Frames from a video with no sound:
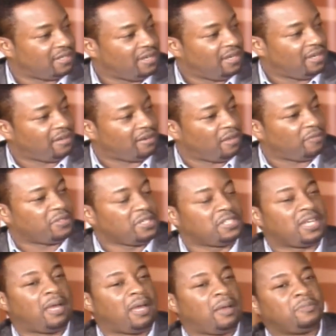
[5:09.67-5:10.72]
Okay. And
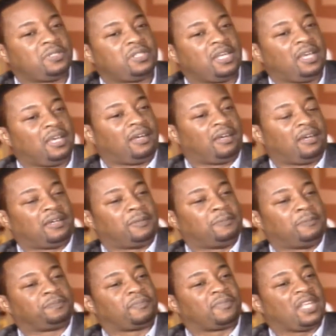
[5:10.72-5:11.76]
oftentimes,
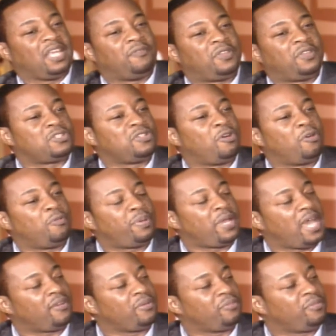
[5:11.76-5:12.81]
um, if there's no
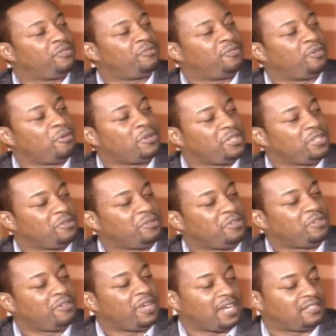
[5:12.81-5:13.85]
pattern before you, you
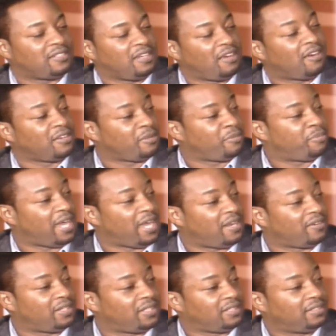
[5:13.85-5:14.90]
mm -hmm. actually are the pattern.